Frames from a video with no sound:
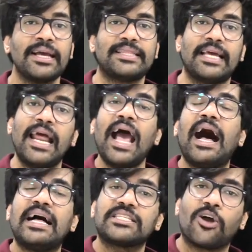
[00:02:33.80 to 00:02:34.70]
then I
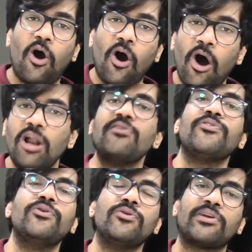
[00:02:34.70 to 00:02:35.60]
ask all of
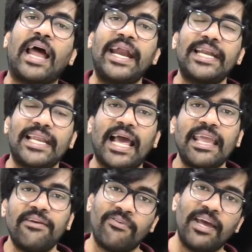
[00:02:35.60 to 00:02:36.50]
you to write
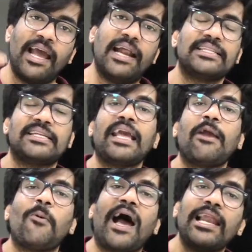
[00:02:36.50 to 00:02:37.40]
live, and then I
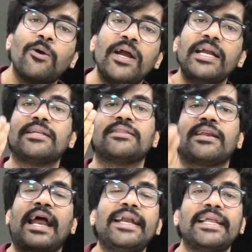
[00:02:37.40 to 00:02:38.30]
evaluate the
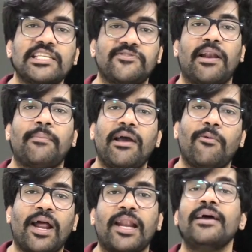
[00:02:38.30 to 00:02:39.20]
writings one by
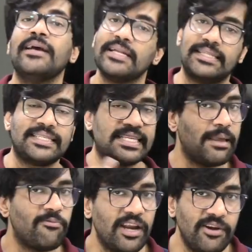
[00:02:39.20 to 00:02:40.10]
one, the
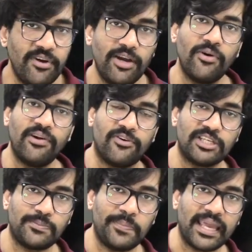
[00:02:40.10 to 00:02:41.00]
same way we do it for
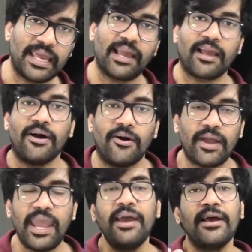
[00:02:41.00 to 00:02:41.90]
speaking.
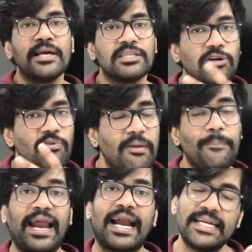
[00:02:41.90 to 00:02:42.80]
Okay, so we
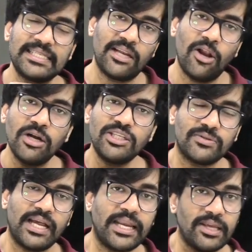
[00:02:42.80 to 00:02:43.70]
practice a lot so
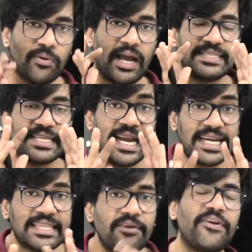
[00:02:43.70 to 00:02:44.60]
that you guys
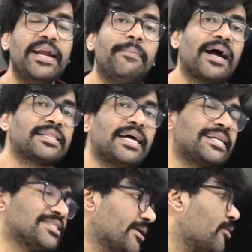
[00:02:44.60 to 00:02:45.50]
get the feedback that
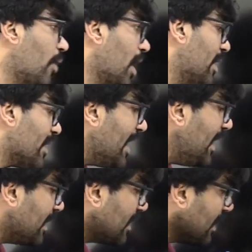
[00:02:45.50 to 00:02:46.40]
is required, right?